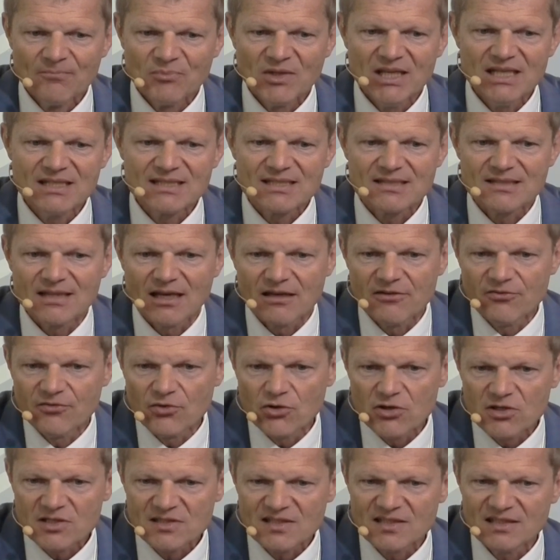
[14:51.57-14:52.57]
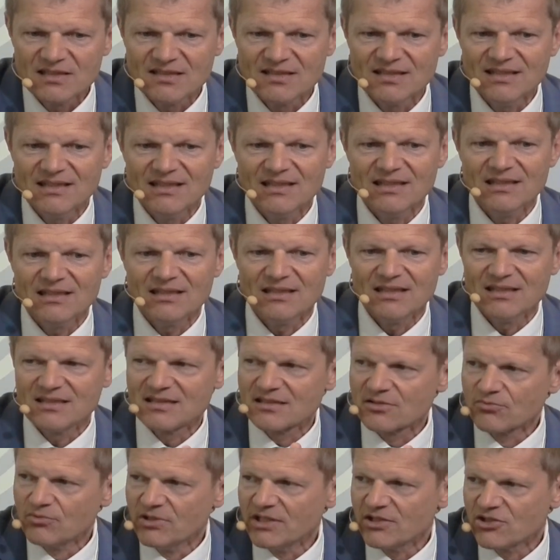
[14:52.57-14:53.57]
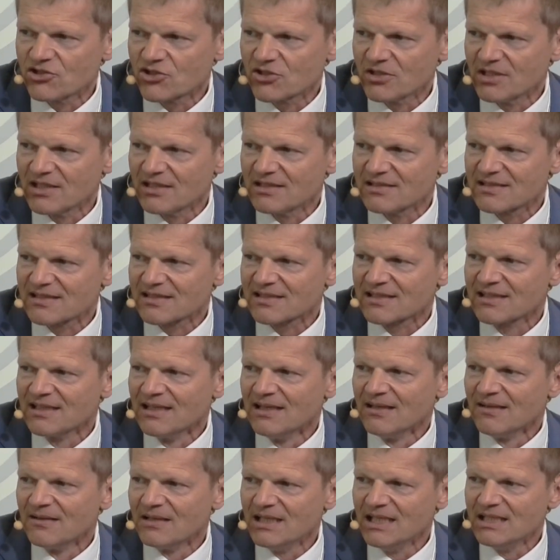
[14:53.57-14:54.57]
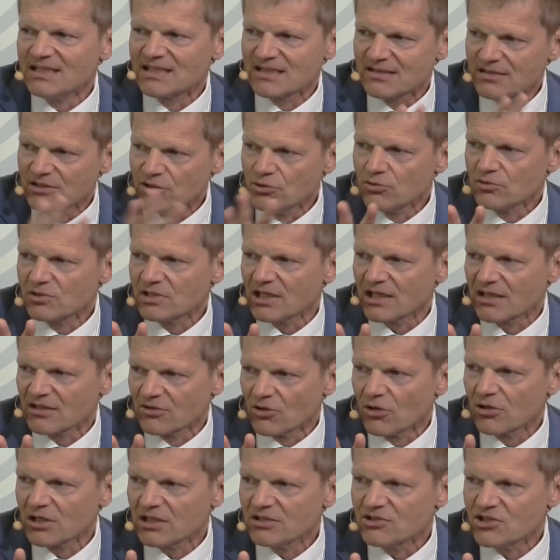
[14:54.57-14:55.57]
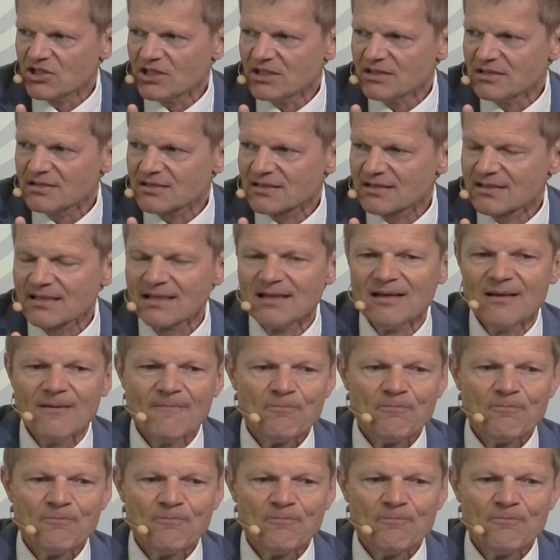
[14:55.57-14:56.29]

its diversity, its richness, its new technologies.